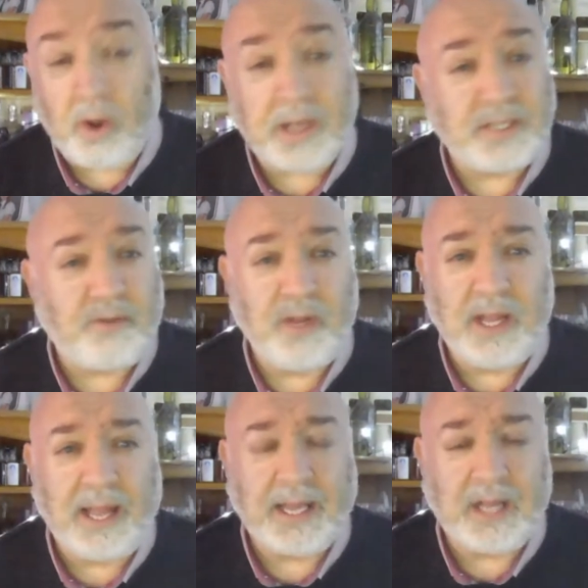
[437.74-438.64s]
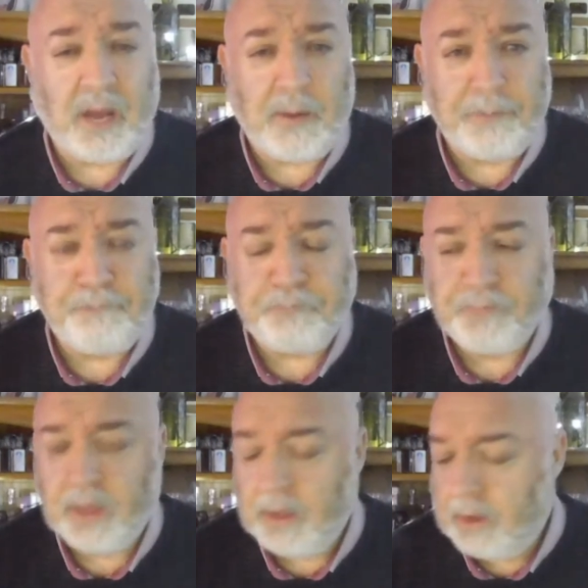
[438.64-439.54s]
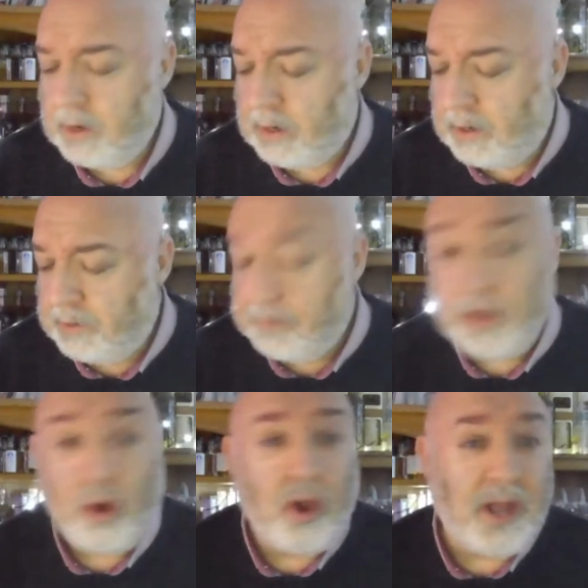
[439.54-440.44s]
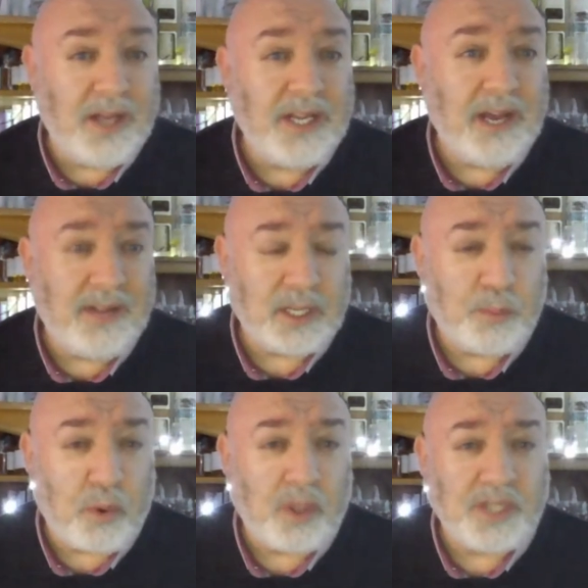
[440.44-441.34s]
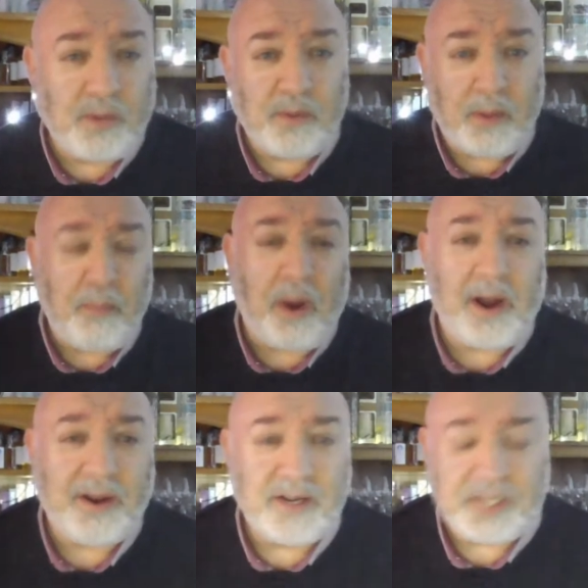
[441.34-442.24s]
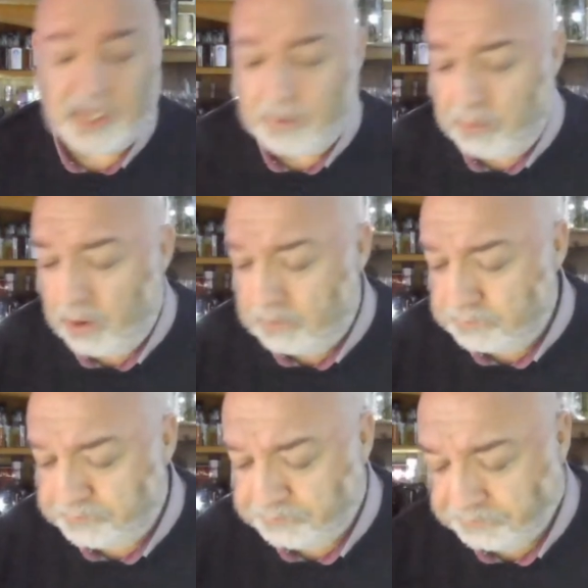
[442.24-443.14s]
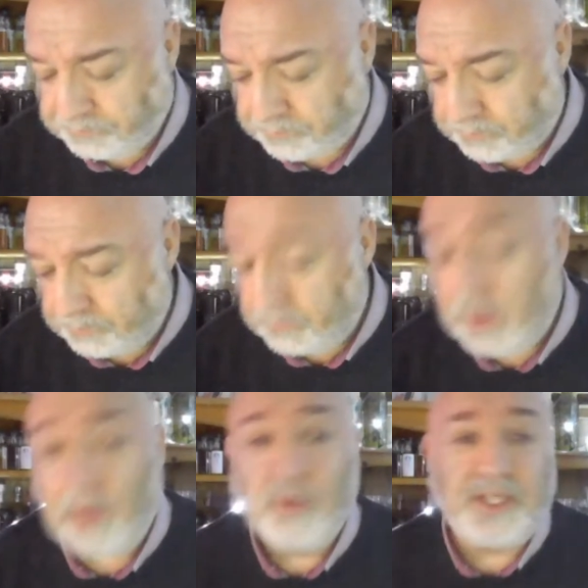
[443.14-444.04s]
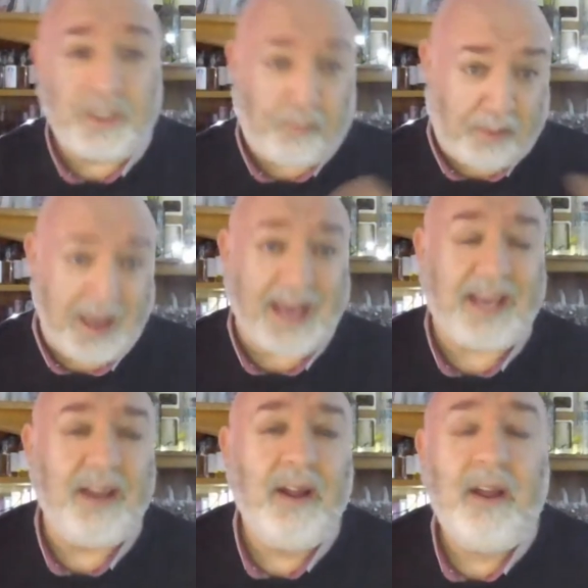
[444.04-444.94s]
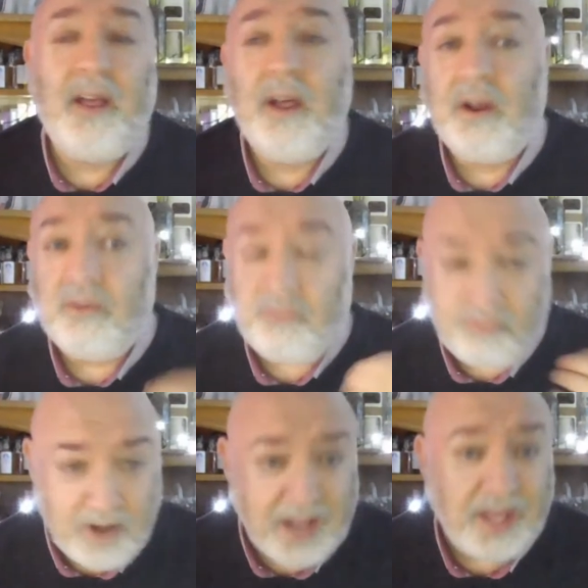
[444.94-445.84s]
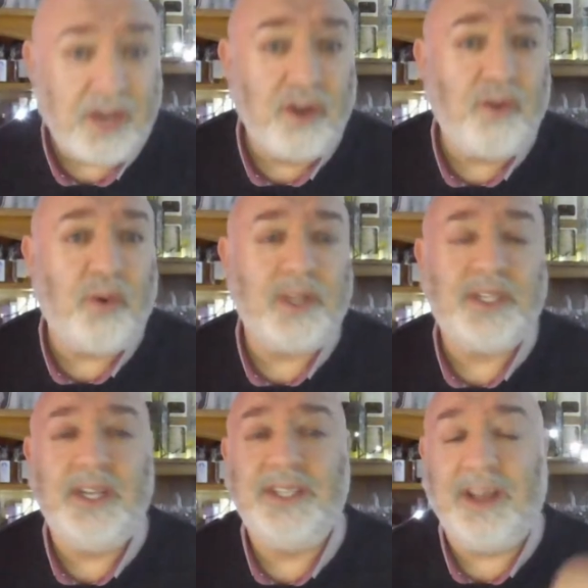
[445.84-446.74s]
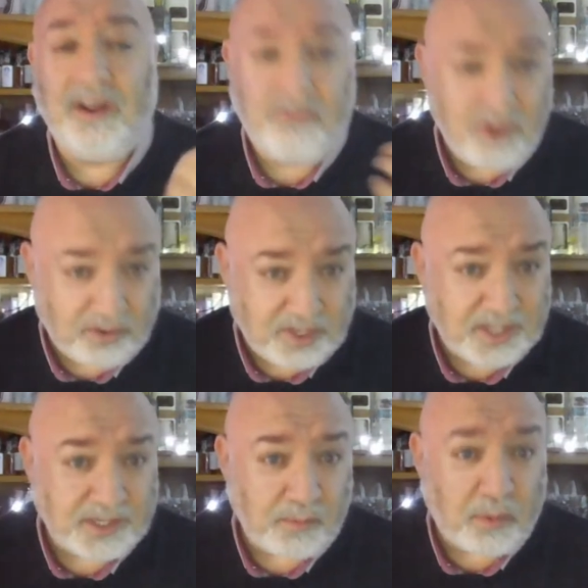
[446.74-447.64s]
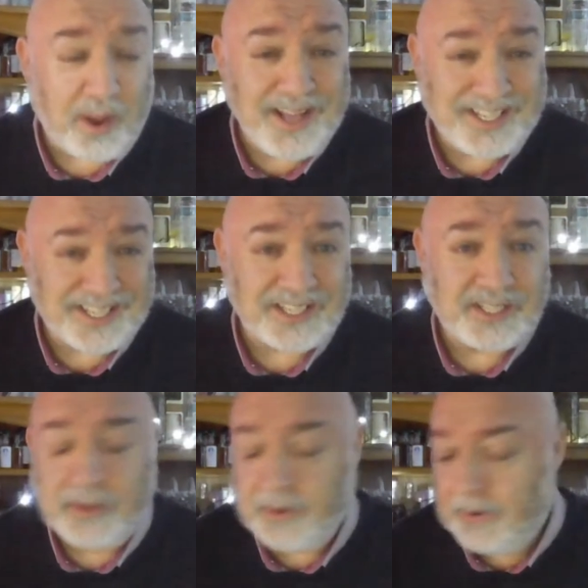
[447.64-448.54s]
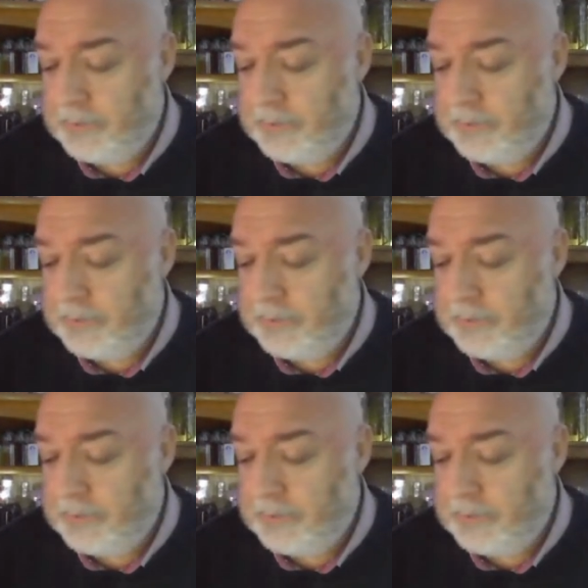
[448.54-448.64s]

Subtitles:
yes, I really like that one. I mean, the whole idea of this project with my partner in Singapore was to pick really good whiskies at real decent prices.